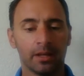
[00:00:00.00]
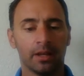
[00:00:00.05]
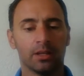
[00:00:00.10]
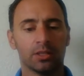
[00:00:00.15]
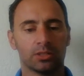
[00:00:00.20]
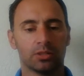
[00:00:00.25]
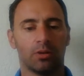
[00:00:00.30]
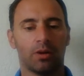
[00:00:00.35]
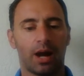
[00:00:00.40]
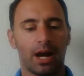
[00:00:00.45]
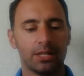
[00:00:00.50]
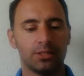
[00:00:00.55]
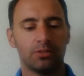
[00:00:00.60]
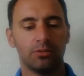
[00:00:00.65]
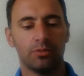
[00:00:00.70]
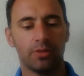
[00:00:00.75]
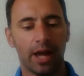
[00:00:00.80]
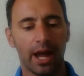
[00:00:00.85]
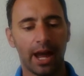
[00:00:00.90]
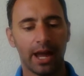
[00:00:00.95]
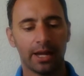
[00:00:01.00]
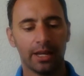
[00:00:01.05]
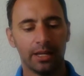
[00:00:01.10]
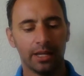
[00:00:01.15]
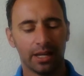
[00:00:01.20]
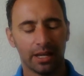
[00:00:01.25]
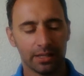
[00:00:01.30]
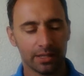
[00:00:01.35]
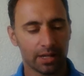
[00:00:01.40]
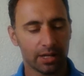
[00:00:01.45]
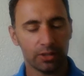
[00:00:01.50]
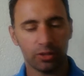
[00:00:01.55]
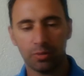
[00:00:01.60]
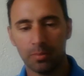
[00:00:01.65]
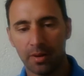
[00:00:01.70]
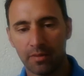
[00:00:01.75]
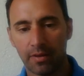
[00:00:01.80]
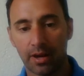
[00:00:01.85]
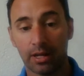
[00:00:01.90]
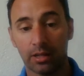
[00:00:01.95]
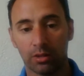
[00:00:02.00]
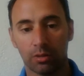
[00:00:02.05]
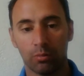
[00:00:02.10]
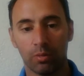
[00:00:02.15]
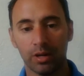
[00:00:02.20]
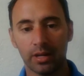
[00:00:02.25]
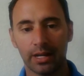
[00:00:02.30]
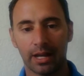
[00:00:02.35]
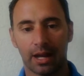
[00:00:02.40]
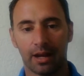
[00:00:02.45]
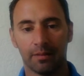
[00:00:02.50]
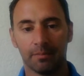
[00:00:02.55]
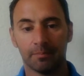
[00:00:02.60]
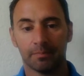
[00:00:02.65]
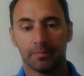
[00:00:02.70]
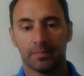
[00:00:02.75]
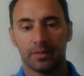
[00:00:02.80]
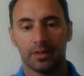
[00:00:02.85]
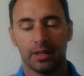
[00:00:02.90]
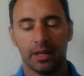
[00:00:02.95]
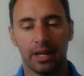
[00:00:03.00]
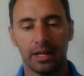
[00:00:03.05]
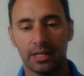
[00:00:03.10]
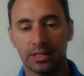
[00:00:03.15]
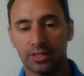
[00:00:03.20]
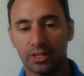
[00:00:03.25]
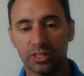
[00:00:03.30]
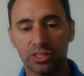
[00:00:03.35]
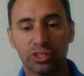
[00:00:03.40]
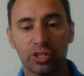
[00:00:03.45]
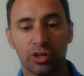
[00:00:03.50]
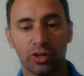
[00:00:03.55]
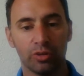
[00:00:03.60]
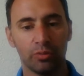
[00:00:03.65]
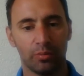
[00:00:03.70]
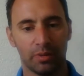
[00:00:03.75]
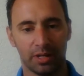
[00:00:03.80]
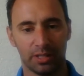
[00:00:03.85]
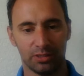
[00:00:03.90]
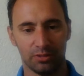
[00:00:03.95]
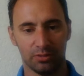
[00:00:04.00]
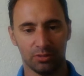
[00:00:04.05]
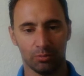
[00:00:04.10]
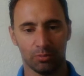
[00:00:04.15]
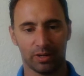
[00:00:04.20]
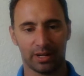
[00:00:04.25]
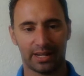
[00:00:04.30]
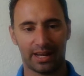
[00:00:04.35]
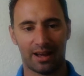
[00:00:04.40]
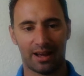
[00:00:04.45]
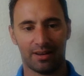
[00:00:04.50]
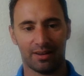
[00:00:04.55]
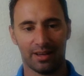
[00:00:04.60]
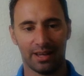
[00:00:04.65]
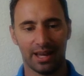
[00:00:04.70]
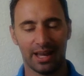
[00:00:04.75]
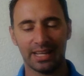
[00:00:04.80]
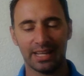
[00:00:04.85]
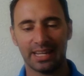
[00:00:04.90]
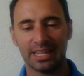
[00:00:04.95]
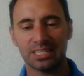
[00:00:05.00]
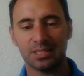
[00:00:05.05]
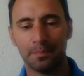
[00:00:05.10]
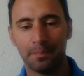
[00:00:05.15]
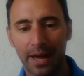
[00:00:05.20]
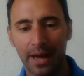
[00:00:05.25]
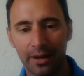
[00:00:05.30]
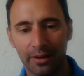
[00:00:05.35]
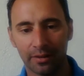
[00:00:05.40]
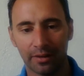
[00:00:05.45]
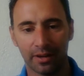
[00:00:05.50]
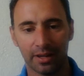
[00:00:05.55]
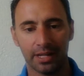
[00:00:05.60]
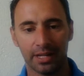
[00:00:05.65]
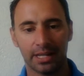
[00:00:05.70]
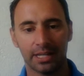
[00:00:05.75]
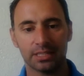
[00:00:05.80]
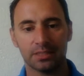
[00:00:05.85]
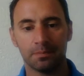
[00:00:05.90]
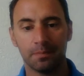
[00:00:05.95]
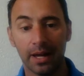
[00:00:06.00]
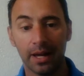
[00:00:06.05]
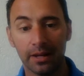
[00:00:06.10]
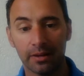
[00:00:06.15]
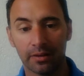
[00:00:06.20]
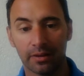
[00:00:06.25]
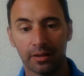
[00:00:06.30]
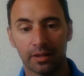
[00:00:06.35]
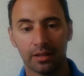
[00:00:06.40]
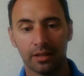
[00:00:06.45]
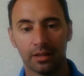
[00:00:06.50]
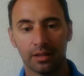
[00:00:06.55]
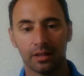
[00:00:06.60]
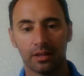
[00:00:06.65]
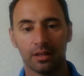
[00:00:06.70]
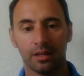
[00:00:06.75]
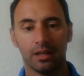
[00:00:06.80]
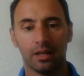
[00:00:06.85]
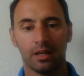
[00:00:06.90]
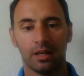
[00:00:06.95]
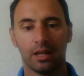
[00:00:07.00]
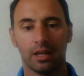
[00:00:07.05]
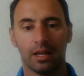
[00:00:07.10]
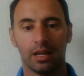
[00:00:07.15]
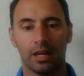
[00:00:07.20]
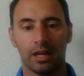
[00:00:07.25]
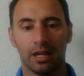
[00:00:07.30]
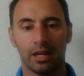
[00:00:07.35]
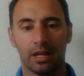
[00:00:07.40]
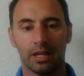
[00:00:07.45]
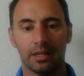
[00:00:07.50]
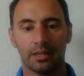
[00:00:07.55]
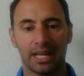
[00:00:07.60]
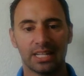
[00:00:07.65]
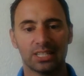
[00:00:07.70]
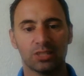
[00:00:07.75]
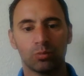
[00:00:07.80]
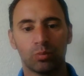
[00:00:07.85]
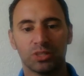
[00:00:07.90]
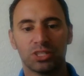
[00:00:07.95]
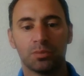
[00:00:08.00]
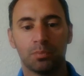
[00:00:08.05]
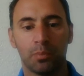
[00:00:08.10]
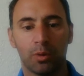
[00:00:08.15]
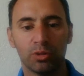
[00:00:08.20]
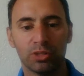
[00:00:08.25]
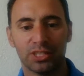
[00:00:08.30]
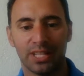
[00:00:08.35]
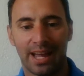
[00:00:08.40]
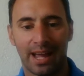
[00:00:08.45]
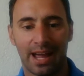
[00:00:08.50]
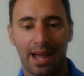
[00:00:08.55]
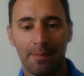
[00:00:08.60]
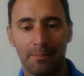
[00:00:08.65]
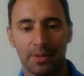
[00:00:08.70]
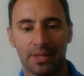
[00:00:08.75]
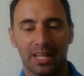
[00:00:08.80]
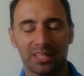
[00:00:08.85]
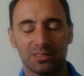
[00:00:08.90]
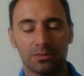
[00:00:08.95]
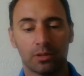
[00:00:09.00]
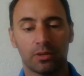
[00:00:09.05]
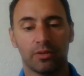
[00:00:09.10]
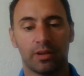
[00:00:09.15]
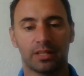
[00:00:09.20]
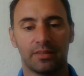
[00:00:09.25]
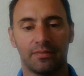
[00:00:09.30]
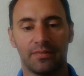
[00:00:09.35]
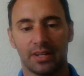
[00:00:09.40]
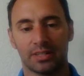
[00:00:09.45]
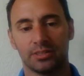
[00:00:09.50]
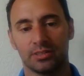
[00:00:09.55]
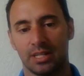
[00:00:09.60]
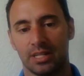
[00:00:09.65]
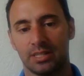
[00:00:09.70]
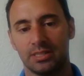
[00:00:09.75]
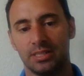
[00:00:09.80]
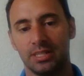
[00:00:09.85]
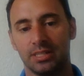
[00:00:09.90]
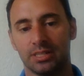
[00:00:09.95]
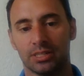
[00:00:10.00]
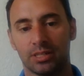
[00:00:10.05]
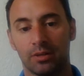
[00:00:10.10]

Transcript: So I do that, and then I do my regular workout. And it doesn't hurt when I do the workout. And it gets better, and it gets better. That's what's supposed to happen. That's what corrective exercise is.